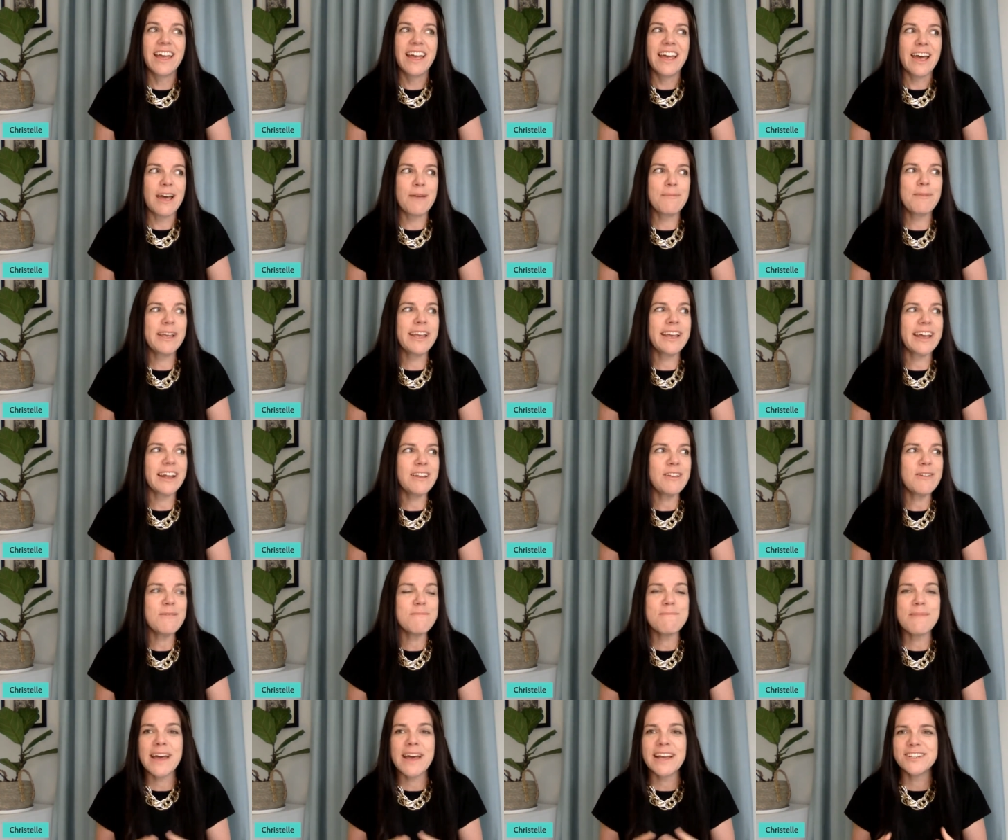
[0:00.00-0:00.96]
I mean, can you
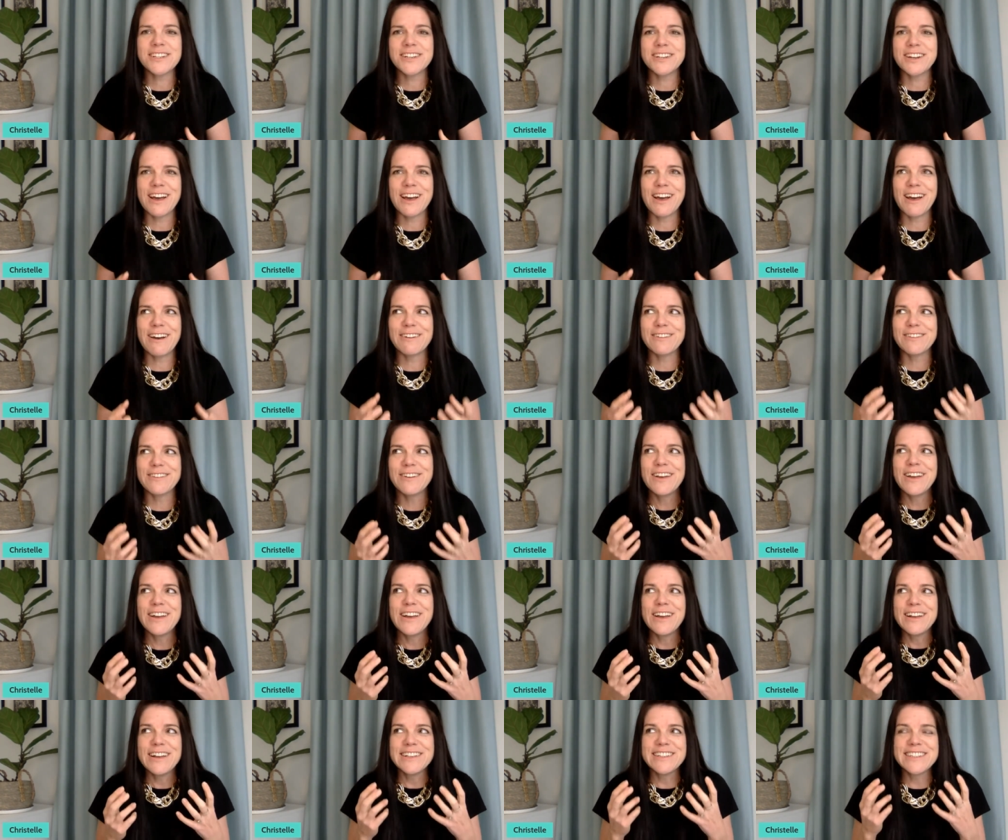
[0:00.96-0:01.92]
imagine how
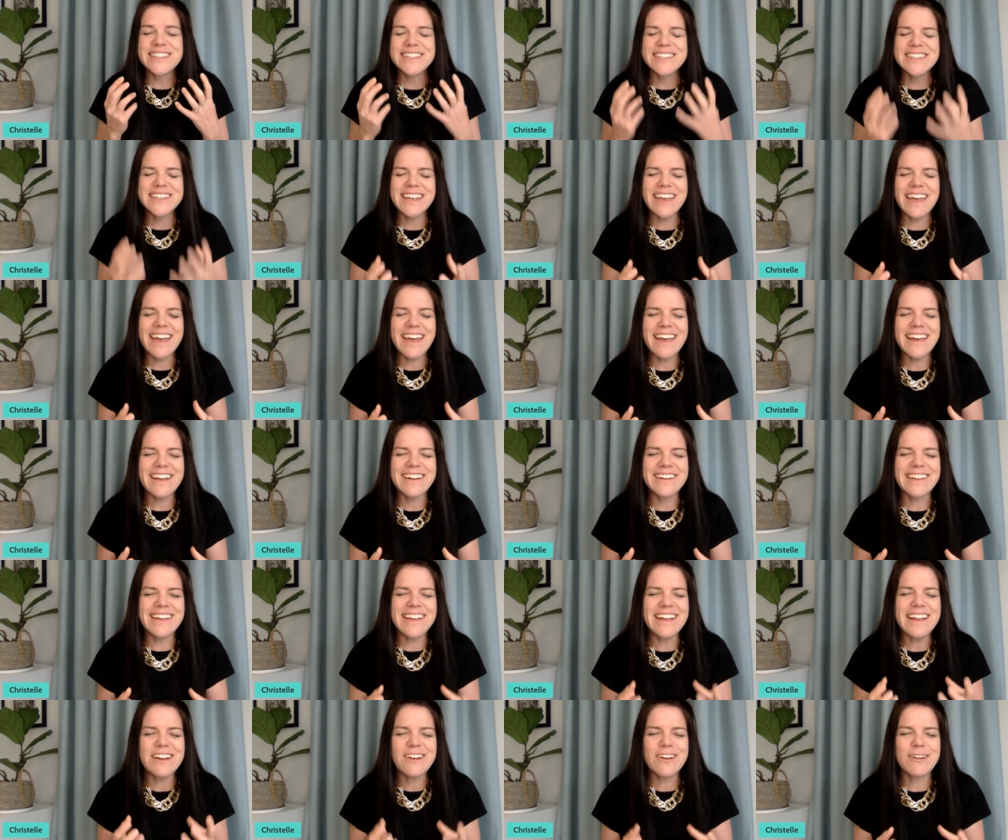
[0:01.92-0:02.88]
scared
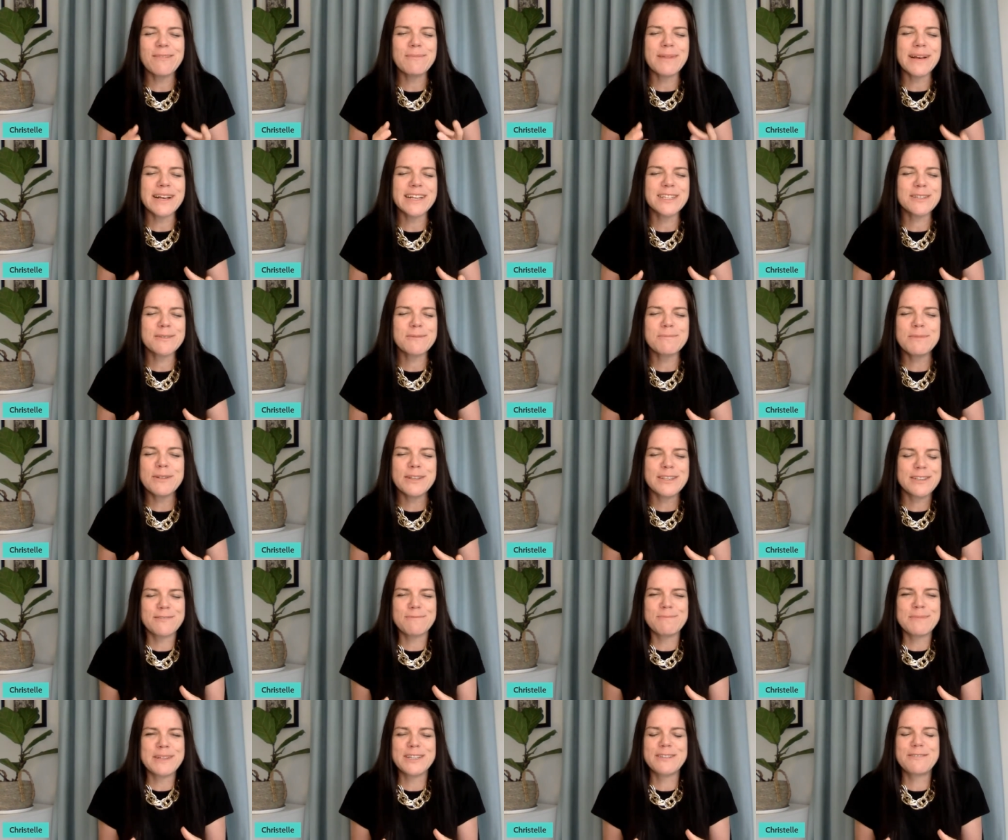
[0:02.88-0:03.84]
Elon Musk
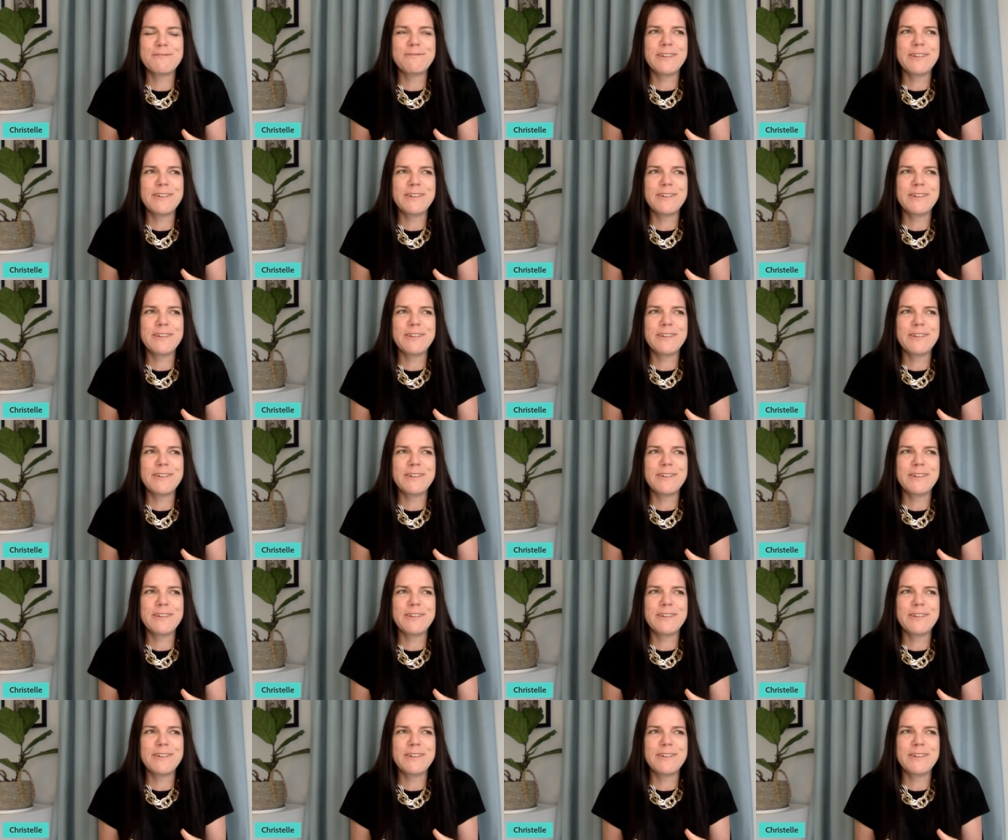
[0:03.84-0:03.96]
must,